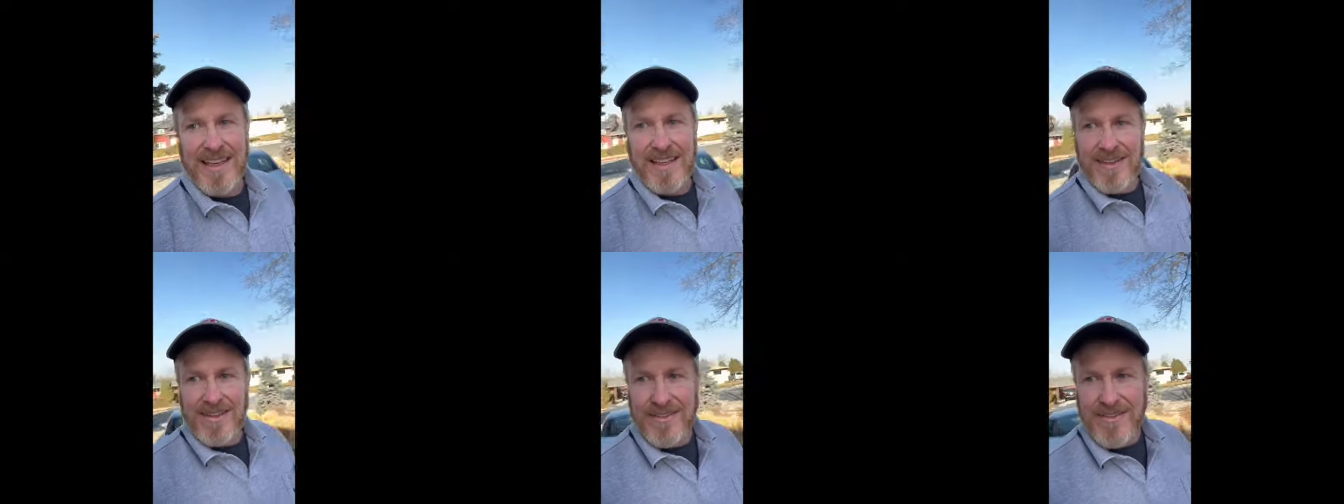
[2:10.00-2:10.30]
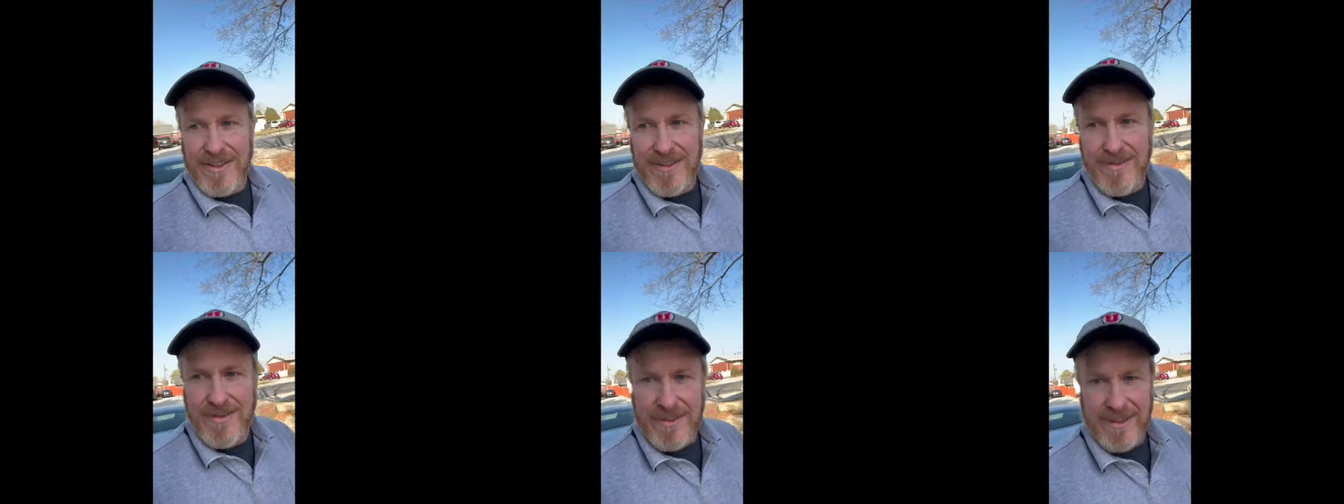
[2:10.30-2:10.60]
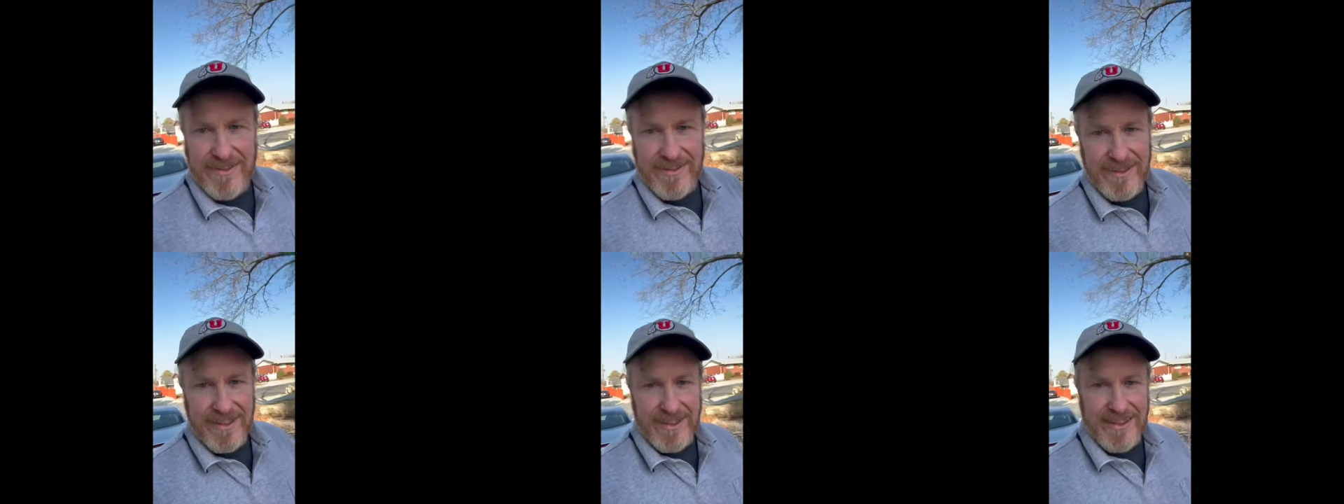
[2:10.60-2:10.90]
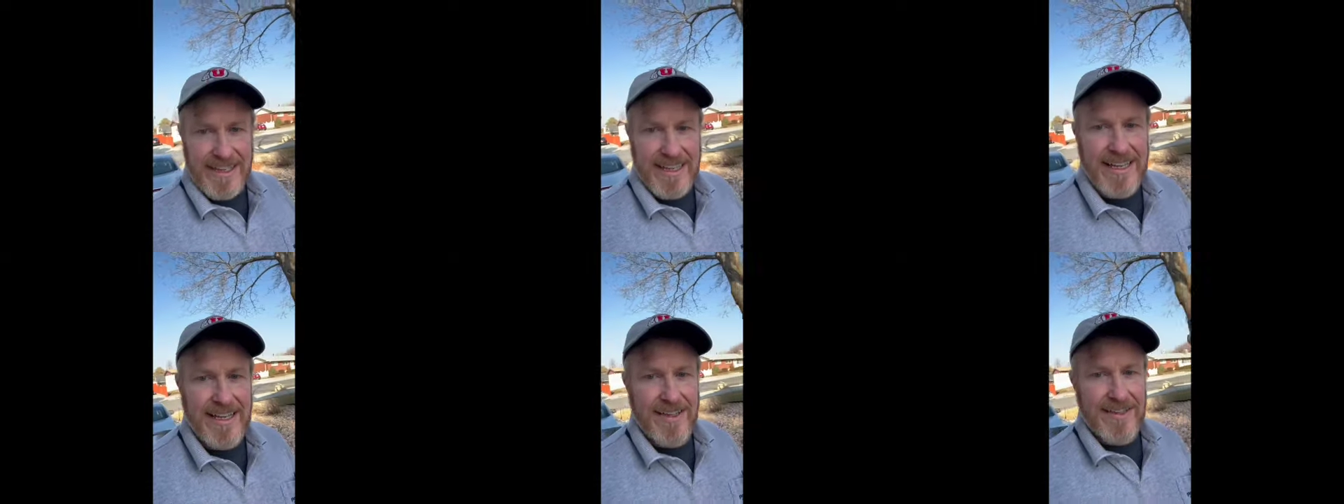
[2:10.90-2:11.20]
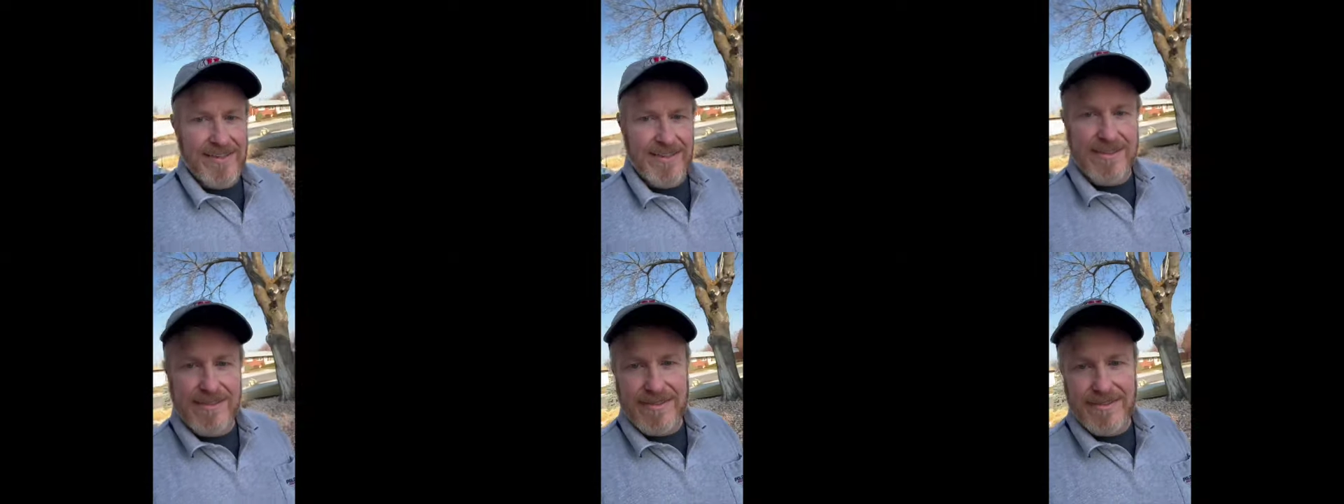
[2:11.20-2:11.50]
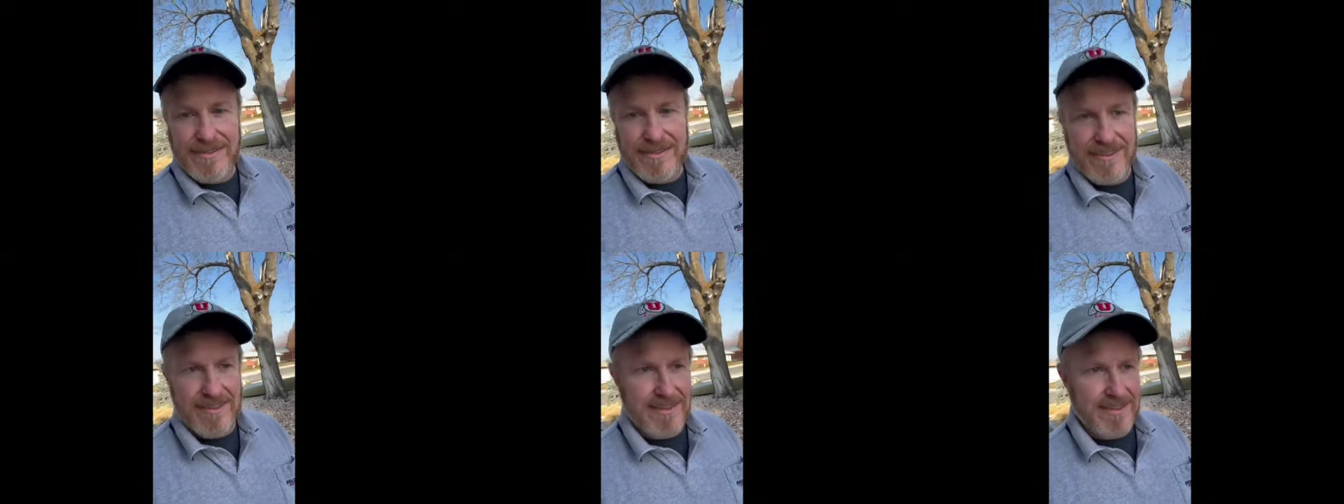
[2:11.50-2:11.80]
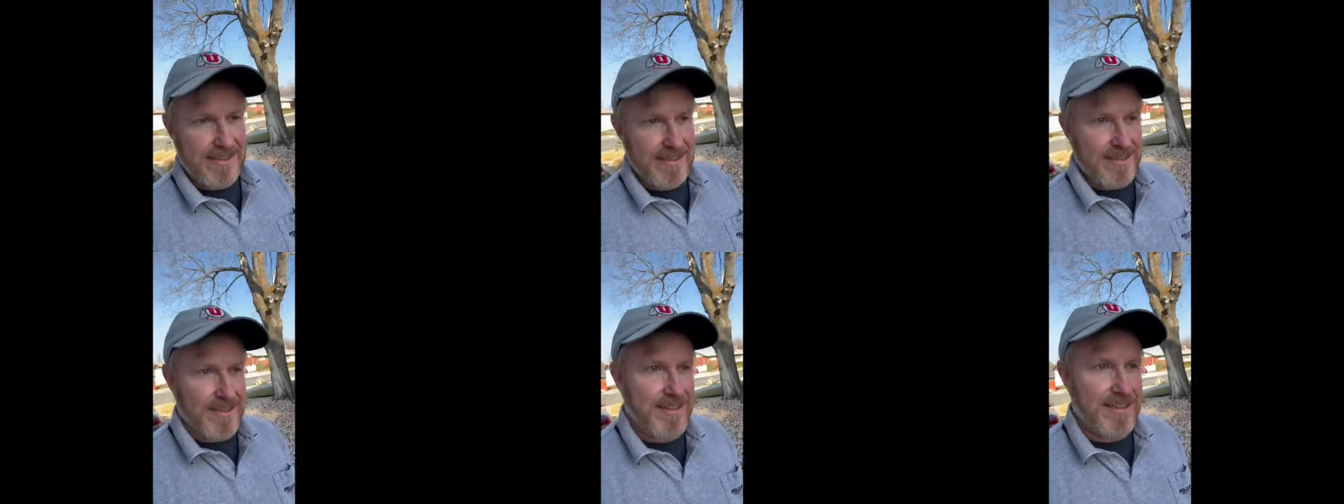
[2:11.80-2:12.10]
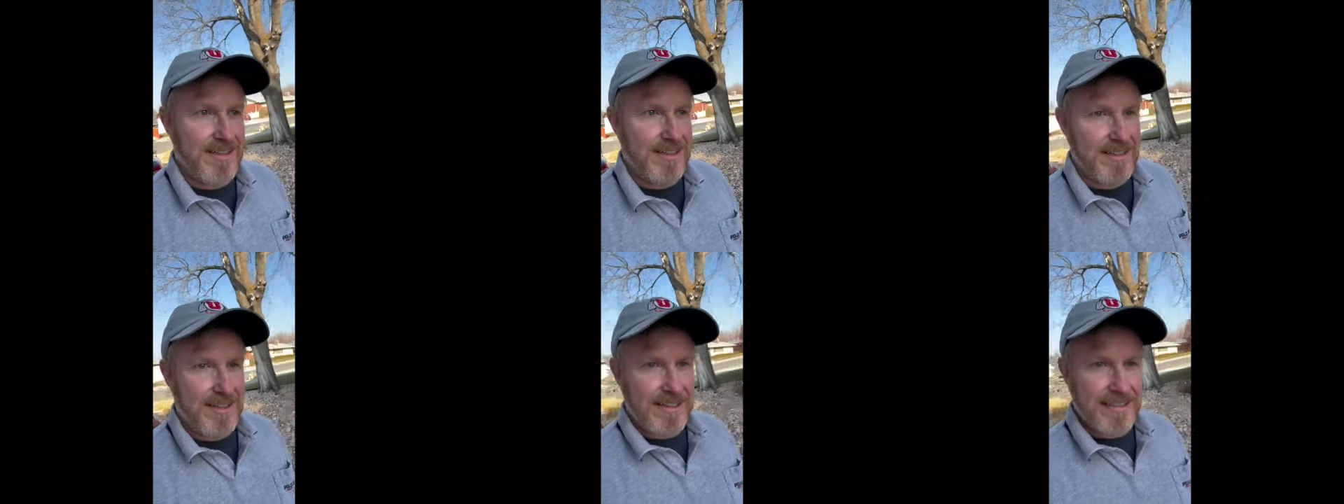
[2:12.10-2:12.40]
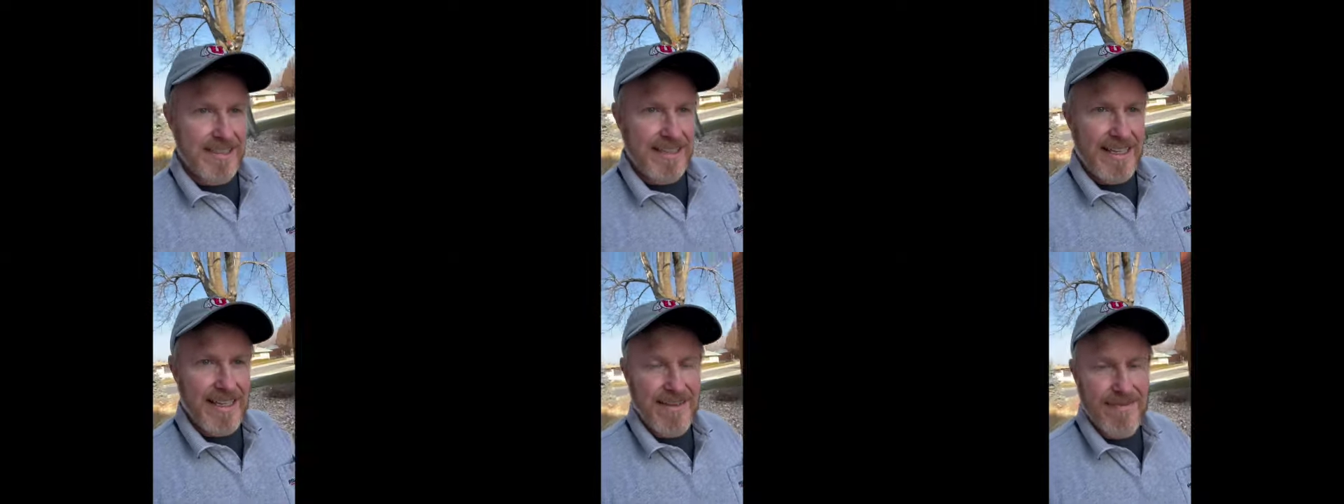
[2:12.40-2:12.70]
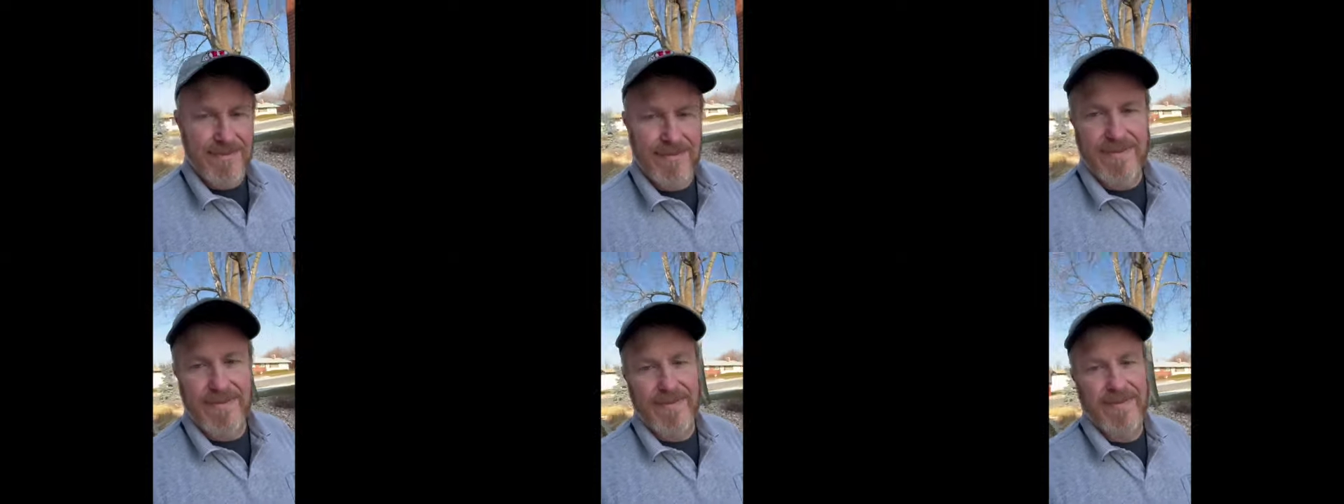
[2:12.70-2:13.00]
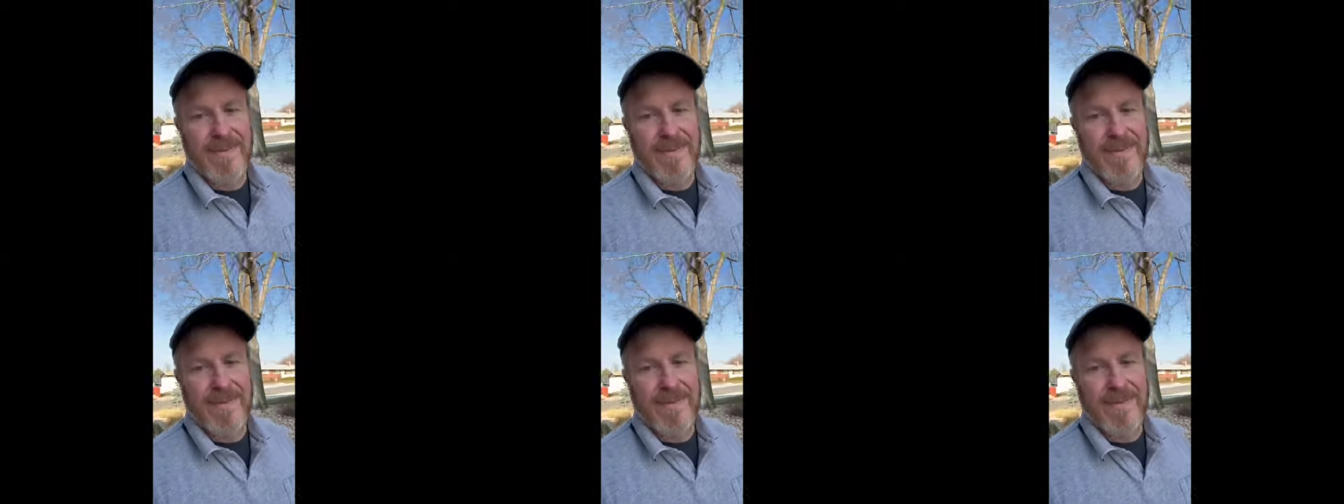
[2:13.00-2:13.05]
we've lived in the house, which is a long time.